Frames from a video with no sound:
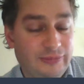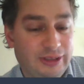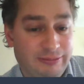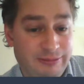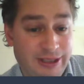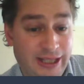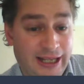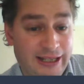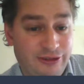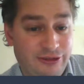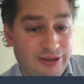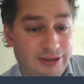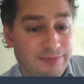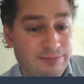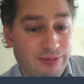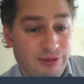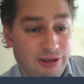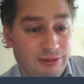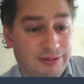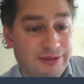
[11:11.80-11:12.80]
I mean, actually,
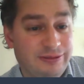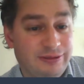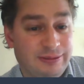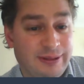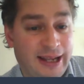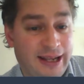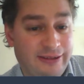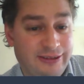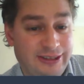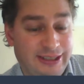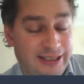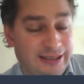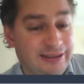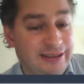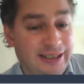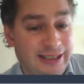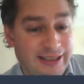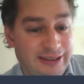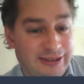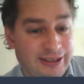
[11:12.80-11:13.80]
probably for about 10
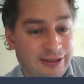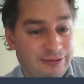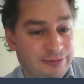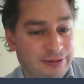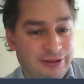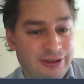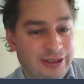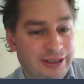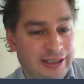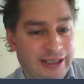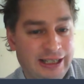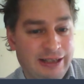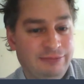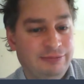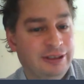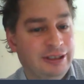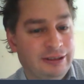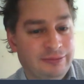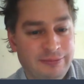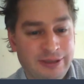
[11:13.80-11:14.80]
years, they wanted to get
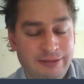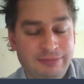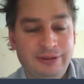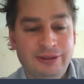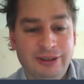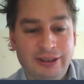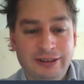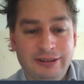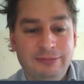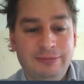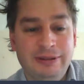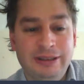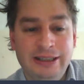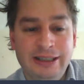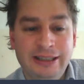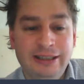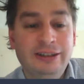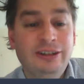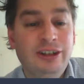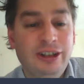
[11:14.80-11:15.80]
rid of me because I was a
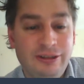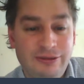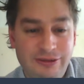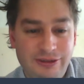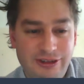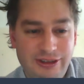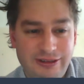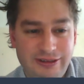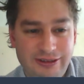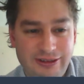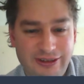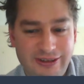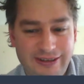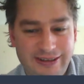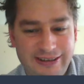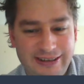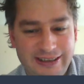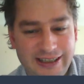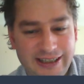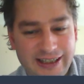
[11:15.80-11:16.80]
blinking nuisance.
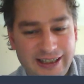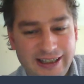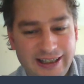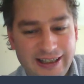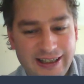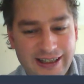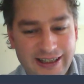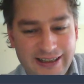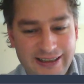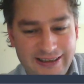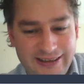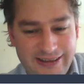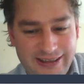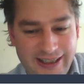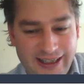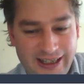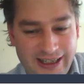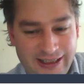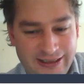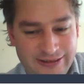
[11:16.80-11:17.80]

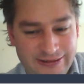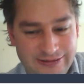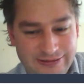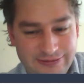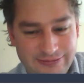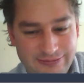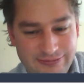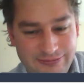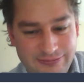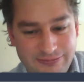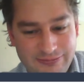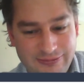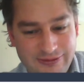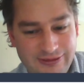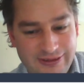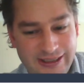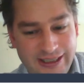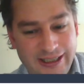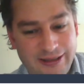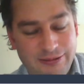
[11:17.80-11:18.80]
So
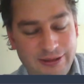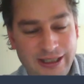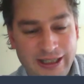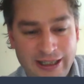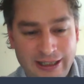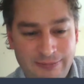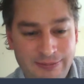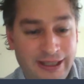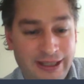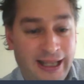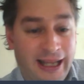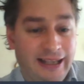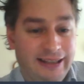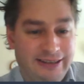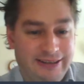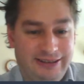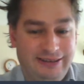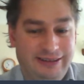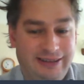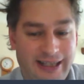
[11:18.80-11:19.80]
there we are. But
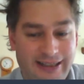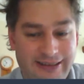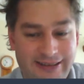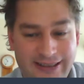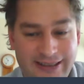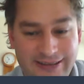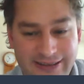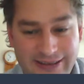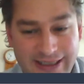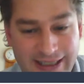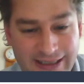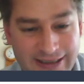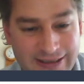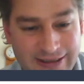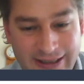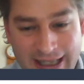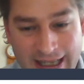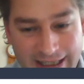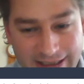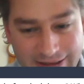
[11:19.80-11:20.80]
that's, that's, that's the end
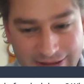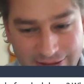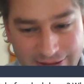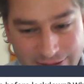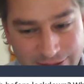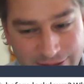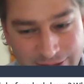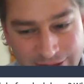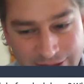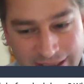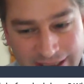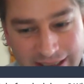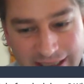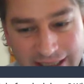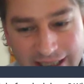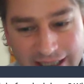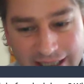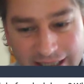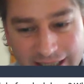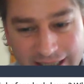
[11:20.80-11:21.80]
of that story.
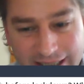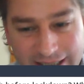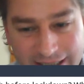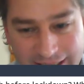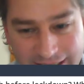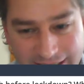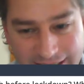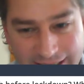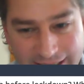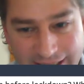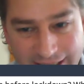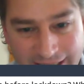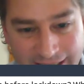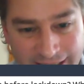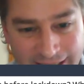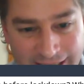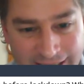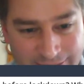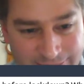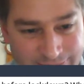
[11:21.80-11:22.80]

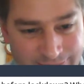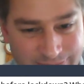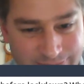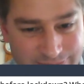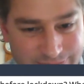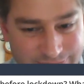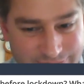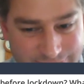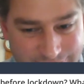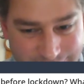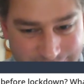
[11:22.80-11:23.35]
Um,